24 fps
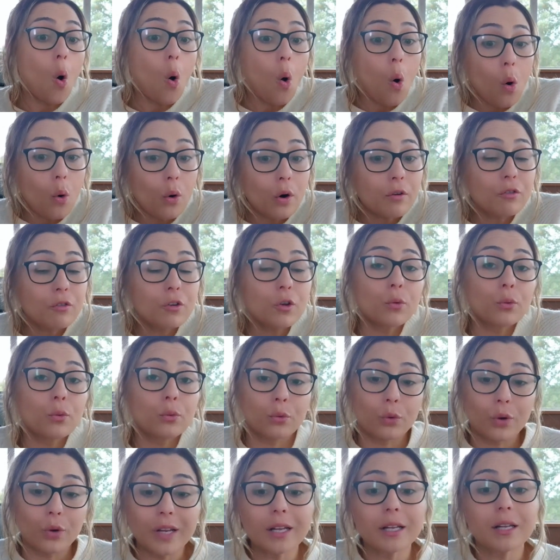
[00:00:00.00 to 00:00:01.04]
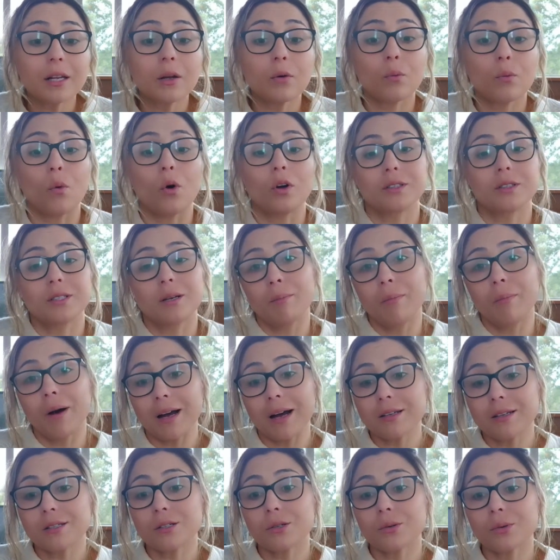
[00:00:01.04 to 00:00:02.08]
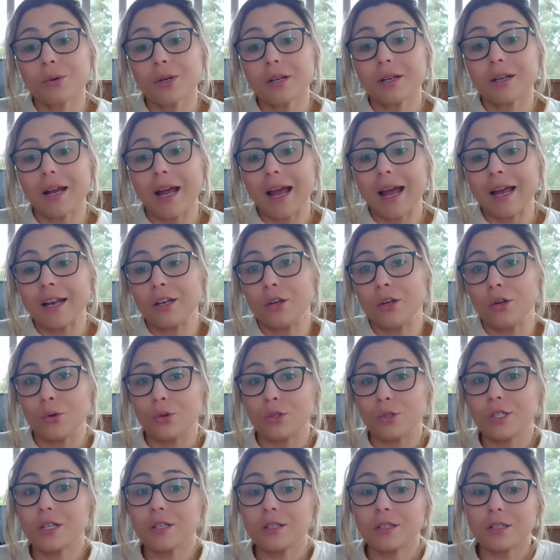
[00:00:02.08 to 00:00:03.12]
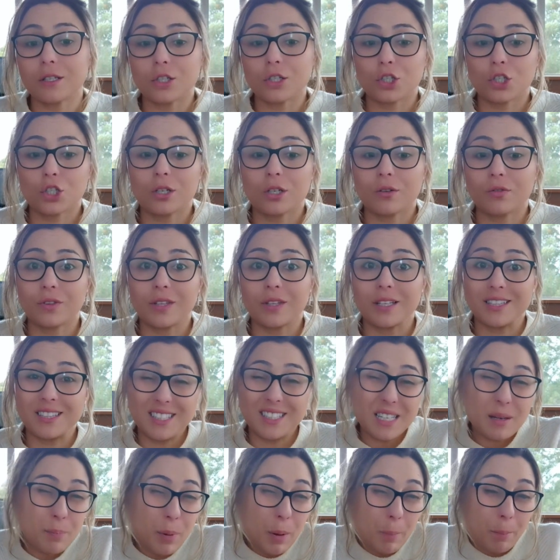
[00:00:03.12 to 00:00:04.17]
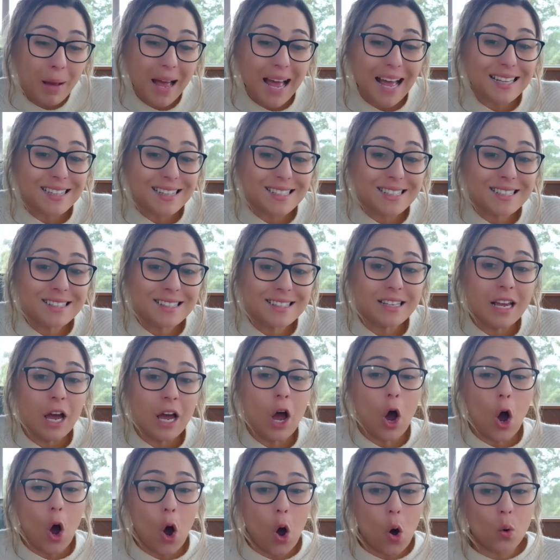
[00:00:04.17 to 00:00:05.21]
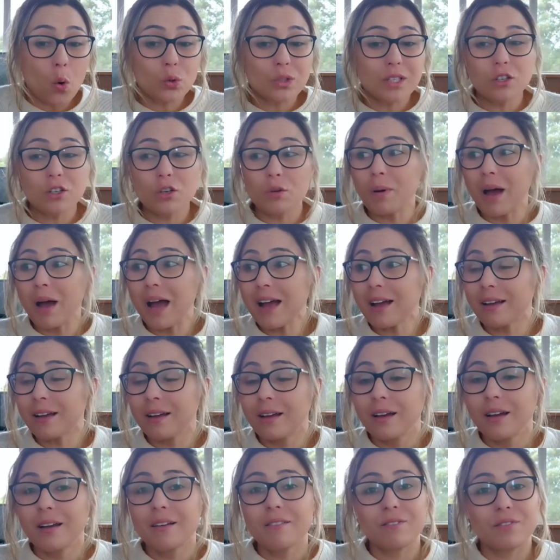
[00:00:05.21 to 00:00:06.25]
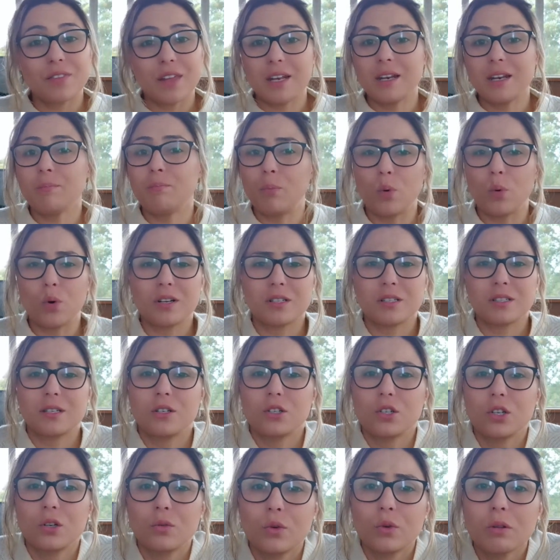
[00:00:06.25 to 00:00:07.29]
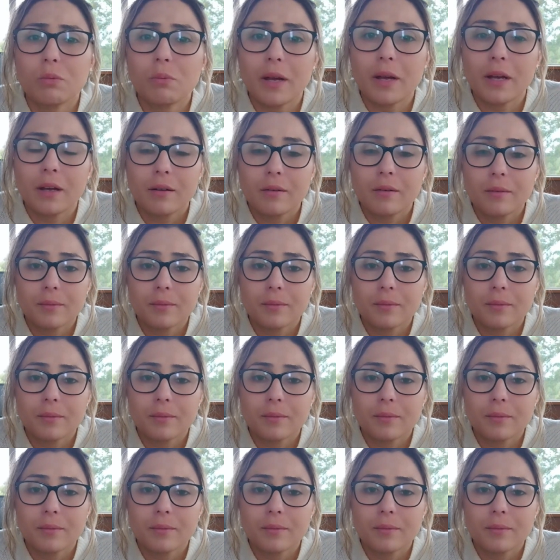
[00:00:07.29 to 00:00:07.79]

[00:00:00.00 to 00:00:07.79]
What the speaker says: Or if you really want to master it and use it to shift the deeper patterns holding you back, then book a session with me.